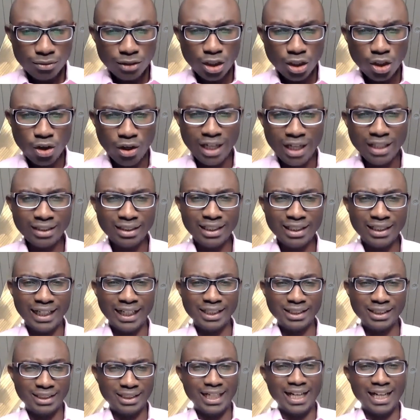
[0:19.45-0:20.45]
Currently in
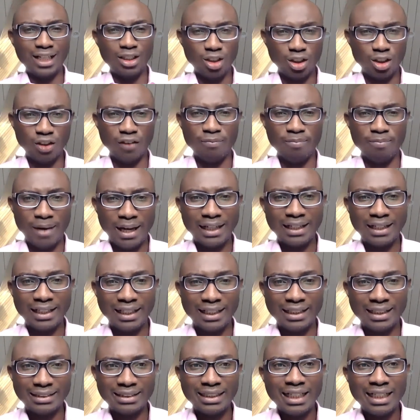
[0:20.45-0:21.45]
Nigeria, a lot of
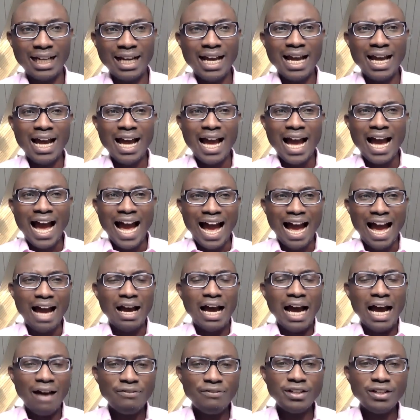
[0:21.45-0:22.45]
bankers are
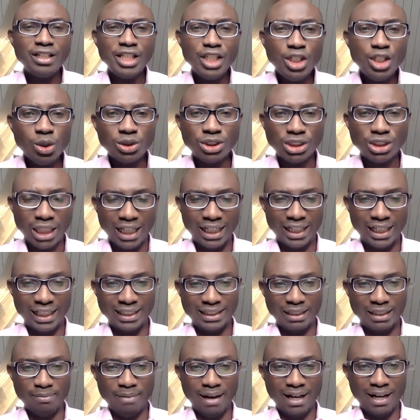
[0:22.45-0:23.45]
having huge
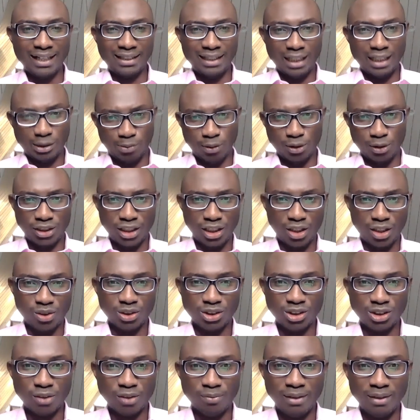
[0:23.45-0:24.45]
challenge to market export trade
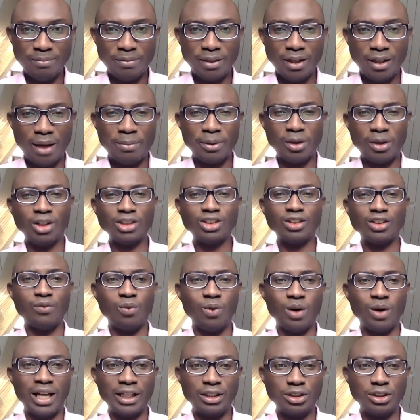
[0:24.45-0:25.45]
customer, and because of
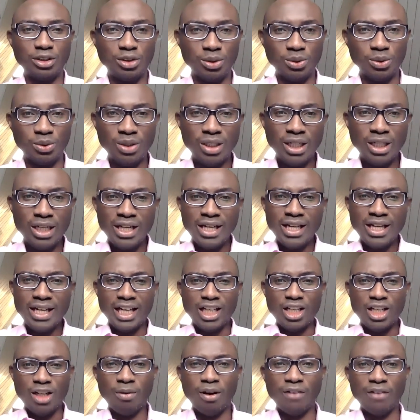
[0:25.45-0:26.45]
what I do, a
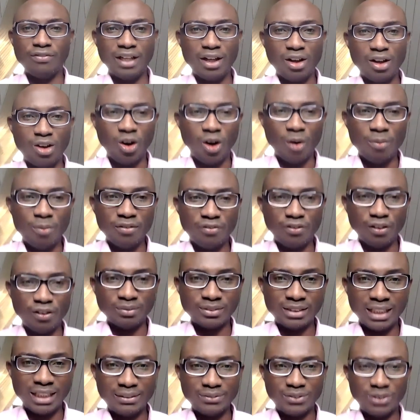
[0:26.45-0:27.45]
number of them call me from
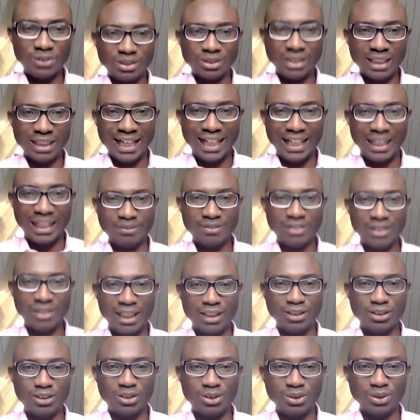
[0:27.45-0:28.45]
time to time
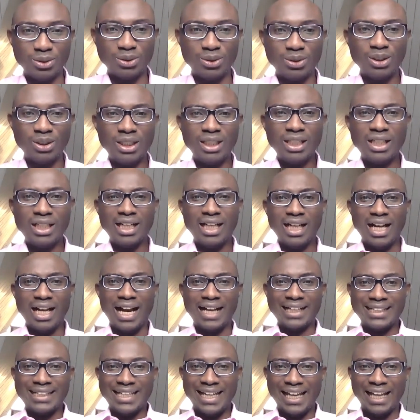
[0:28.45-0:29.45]
trying to
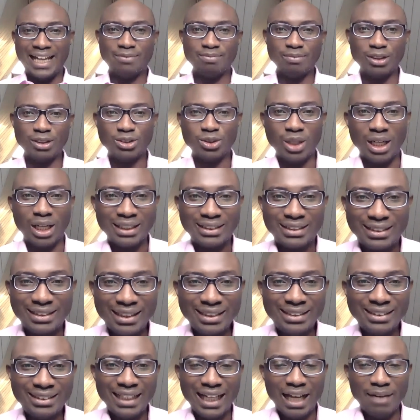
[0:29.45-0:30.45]
get me to
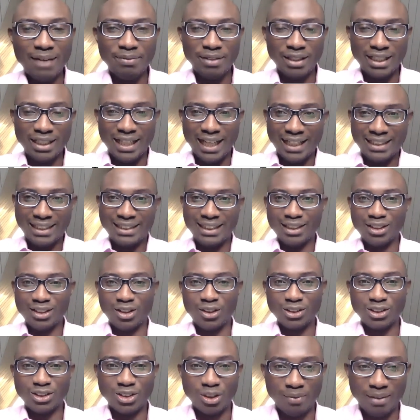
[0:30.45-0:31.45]
assist them in getting
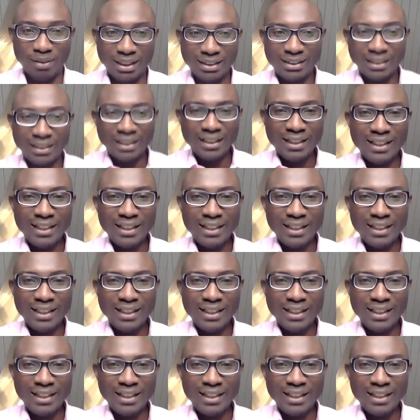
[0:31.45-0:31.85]
customers.